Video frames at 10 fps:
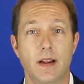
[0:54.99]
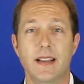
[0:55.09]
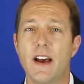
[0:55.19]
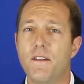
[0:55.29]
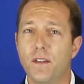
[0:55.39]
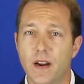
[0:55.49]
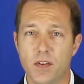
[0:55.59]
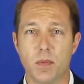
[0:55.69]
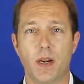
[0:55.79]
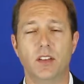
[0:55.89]
Not for
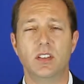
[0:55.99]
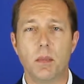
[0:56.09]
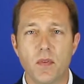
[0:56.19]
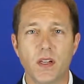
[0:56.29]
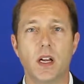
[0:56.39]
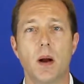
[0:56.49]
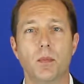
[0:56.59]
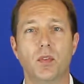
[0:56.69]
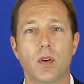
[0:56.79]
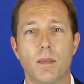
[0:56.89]
everybody. Some of it
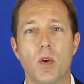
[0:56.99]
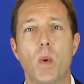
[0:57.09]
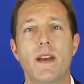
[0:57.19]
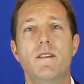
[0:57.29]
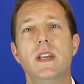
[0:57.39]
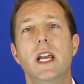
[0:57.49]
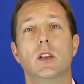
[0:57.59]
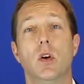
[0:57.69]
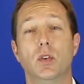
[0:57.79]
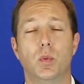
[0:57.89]
comes from the way VA
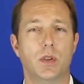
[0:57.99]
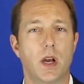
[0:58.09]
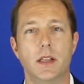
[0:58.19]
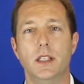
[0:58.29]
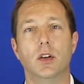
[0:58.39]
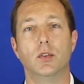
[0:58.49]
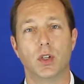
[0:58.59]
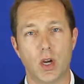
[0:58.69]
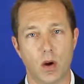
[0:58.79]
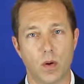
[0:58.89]
loans were done years
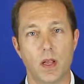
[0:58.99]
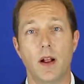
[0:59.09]
ago.